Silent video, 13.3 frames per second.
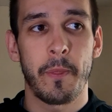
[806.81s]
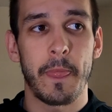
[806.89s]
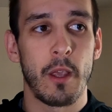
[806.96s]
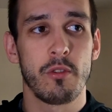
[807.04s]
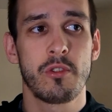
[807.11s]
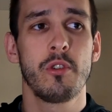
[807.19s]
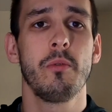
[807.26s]

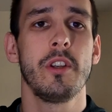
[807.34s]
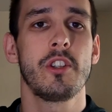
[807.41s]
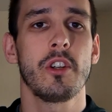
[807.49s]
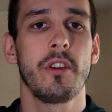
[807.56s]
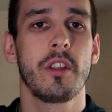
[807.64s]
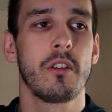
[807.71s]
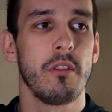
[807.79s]
or 2,
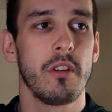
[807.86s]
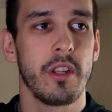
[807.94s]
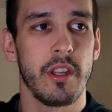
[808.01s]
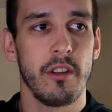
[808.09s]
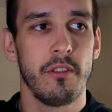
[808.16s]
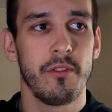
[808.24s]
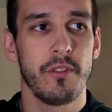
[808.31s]
enjoy the goal that
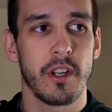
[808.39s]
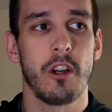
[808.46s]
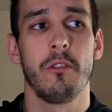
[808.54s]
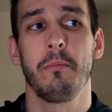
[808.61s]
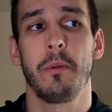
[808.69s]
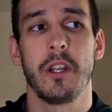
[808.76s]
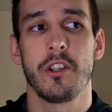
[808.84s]
you've
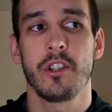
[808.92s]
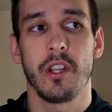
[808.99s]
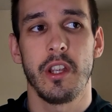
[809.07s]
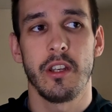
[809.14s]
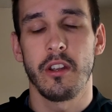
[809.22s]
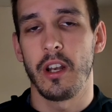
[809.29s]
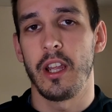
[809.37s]
accomplished
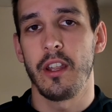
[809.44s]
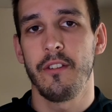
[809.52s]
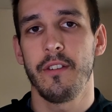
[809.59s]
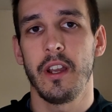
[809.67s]
in your life